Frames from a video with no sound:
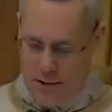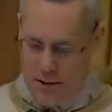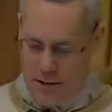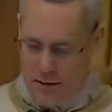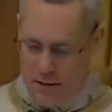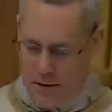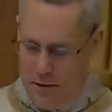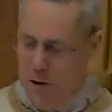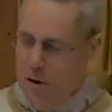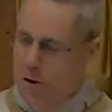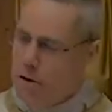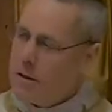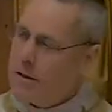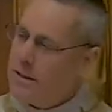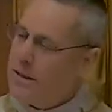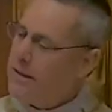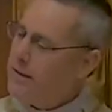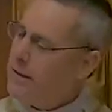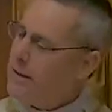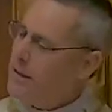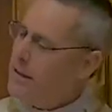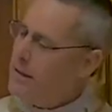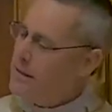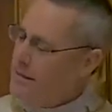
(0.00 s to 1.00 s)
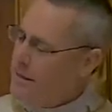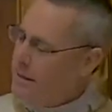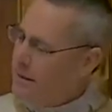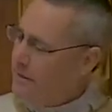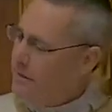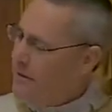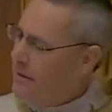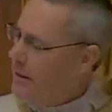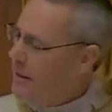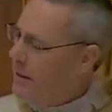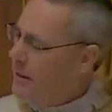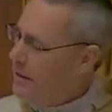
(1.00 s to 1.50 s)
Look at the
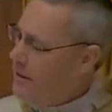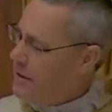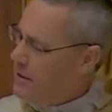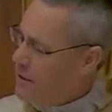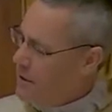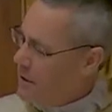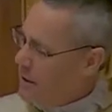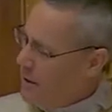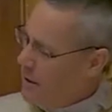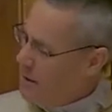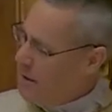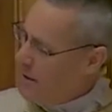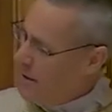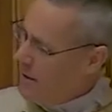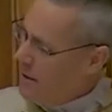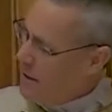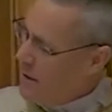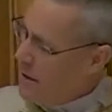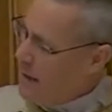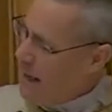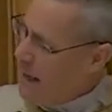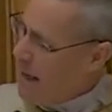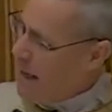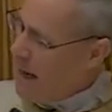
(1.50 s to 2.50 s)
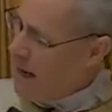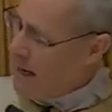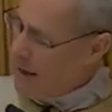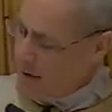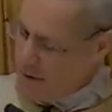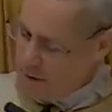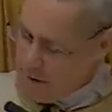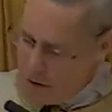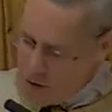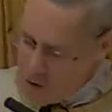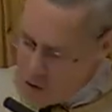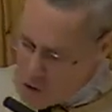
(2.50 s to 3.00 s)
nativities
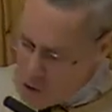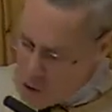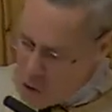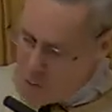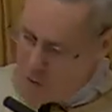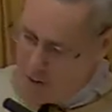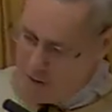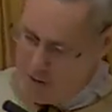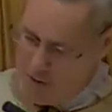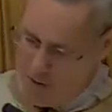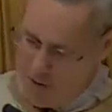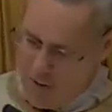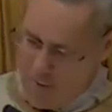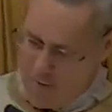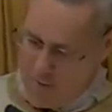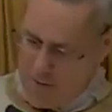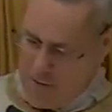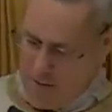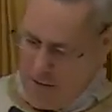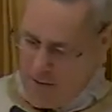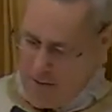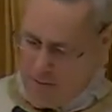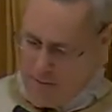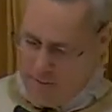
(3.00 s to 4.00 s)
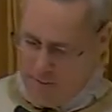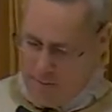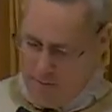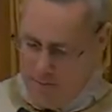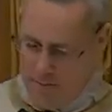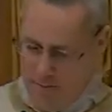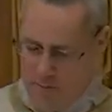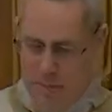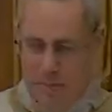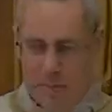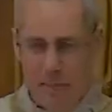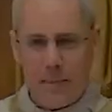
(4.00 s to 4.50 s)
and notice something.
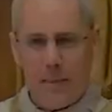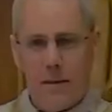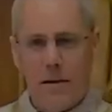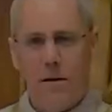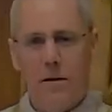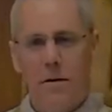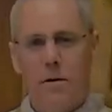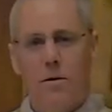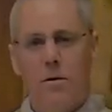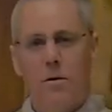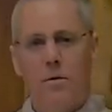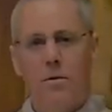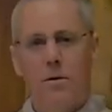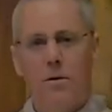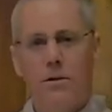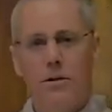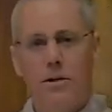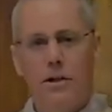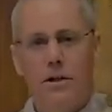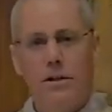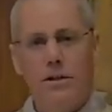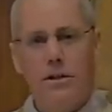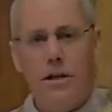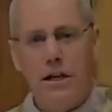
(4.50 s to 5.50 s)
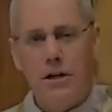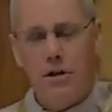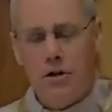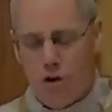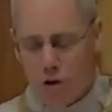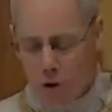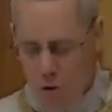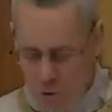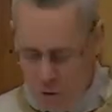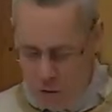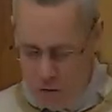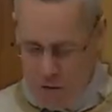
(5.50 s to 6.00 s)
We see Saint
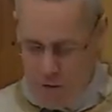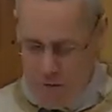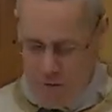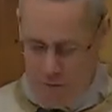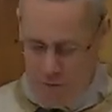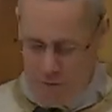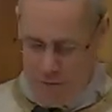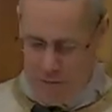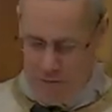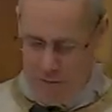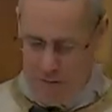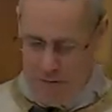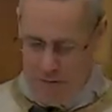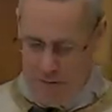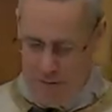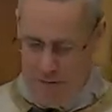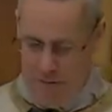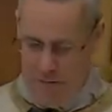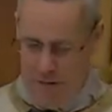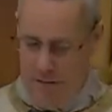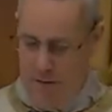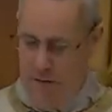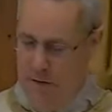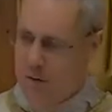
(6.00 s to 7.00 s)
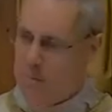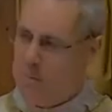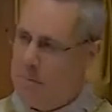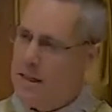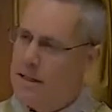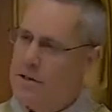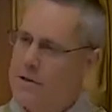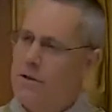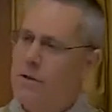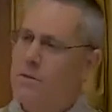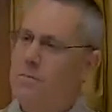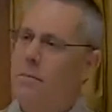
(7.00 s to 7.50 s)
Joseph, the
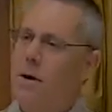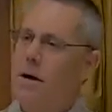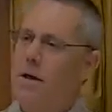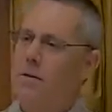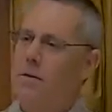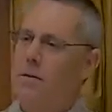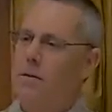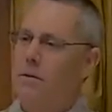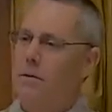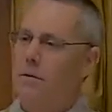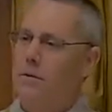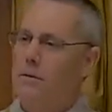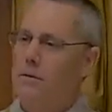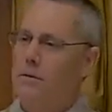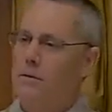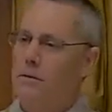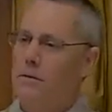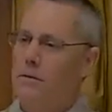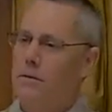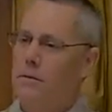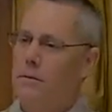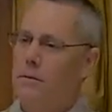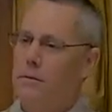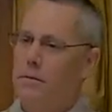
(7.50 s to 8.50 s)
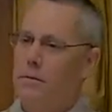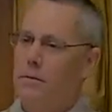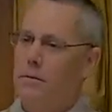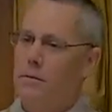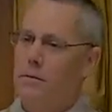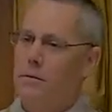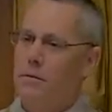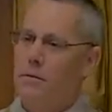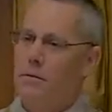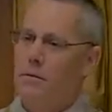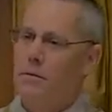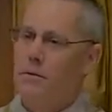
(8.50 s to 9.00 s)
Blessed Mother,
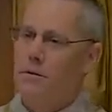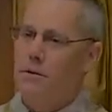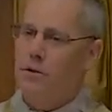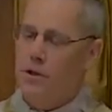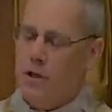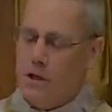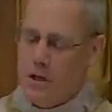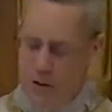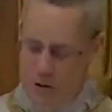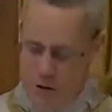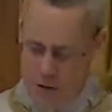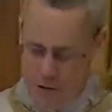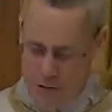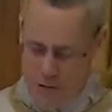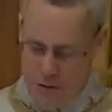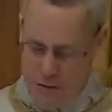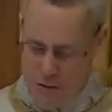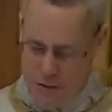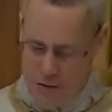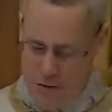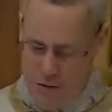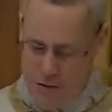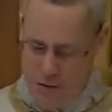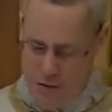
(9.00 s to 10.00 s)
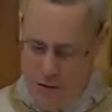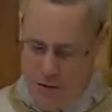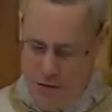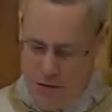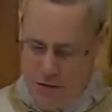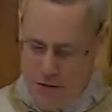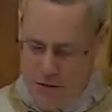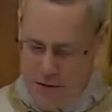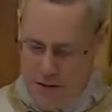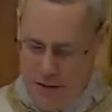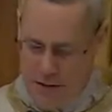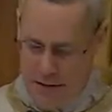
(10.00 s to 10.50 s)
Jesus.
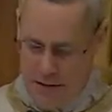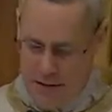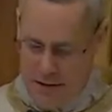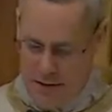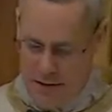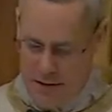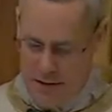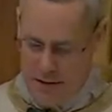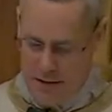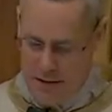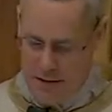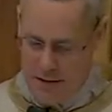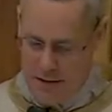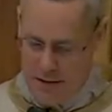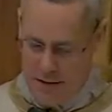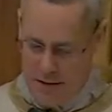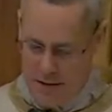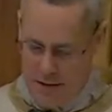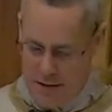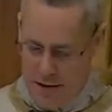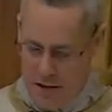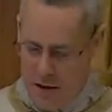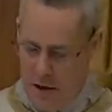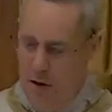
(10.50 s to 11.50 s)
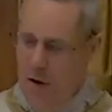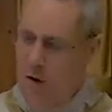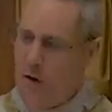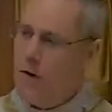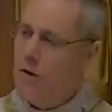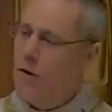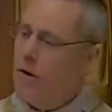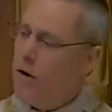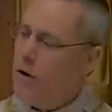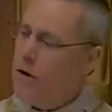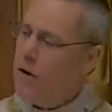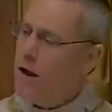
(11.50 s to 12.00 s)

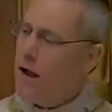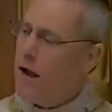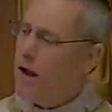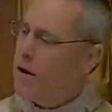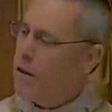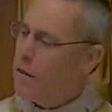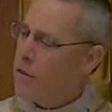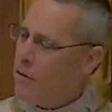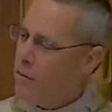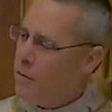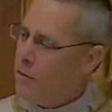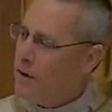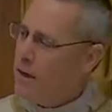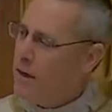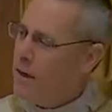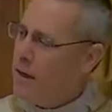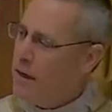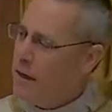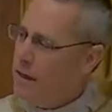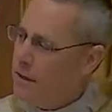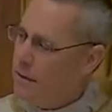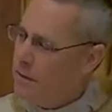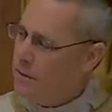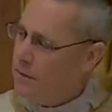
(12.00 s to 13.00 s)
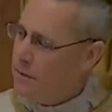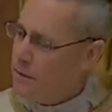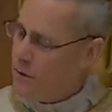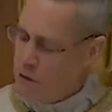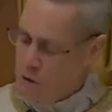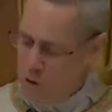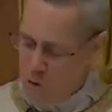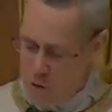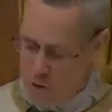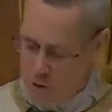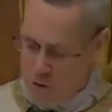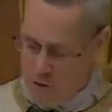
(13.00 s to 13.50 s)
Here are not three
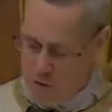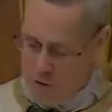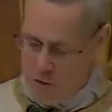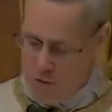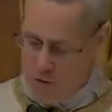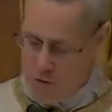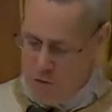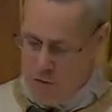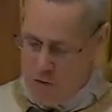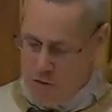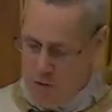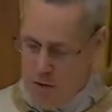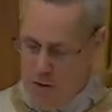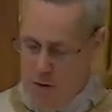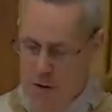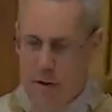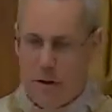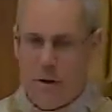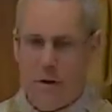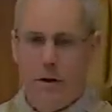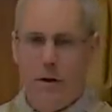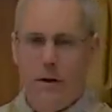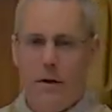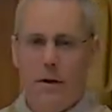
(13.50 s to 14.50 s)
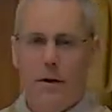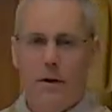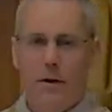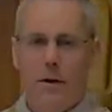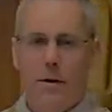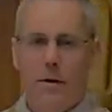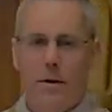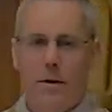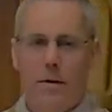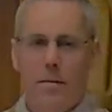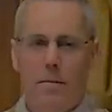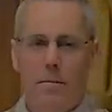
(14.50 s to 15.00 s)
individuals,
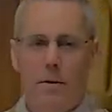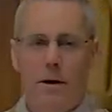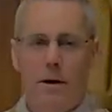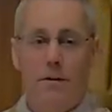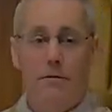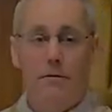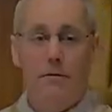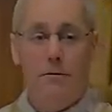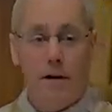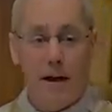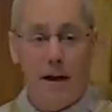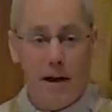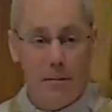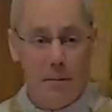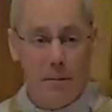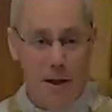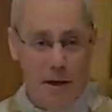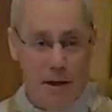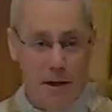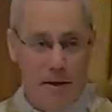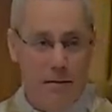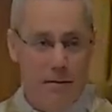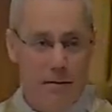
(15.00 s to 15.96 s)
but a family.